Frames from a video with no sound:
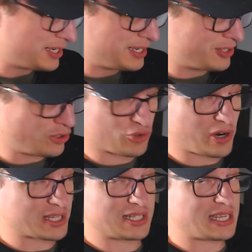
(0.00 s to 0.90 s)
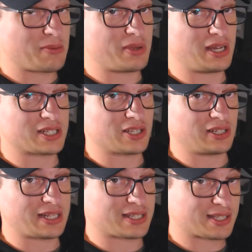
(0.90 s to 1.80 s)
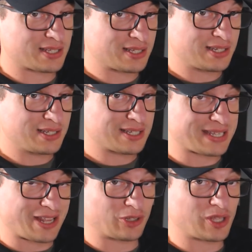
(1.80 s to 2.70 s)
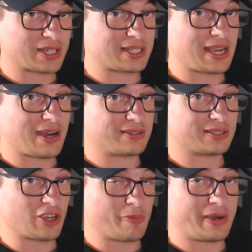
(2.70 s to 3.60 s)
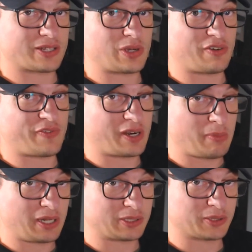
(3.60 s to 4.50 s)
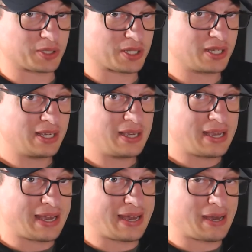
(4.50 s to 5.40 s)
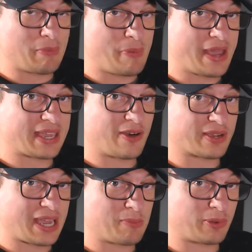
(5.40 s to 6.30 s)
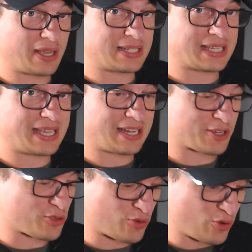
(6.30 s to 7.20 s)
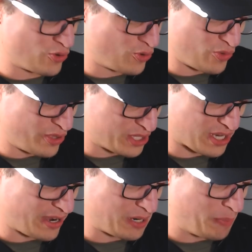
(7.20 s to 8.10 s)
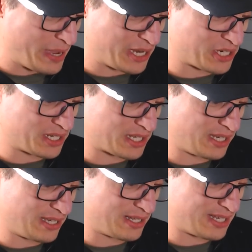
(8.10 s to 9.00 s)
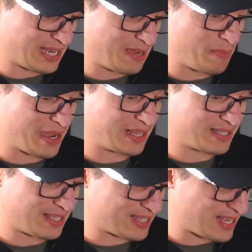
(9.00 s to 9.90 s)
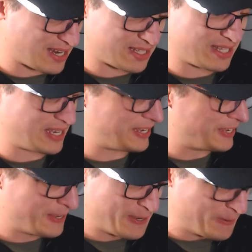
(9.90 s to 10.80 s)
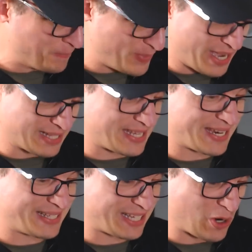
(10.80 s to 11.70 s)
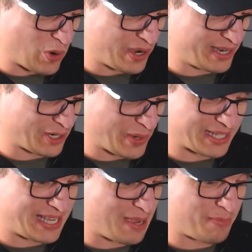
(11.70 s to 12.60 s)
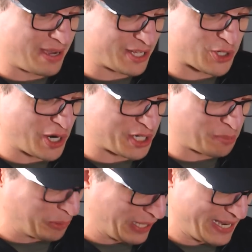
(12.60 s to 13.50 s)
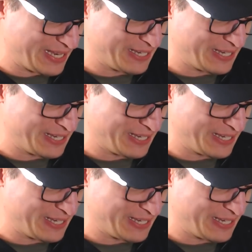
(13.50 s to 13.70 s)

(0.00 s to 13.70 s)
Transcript: two tries in 10 minutes. So let's settle things down, go back to our fundamentals, uh, back our game plan to get us through this kind of patch and to, to get back into the ascendancy. Nah, taking the qu uh, quick tap, unstructured play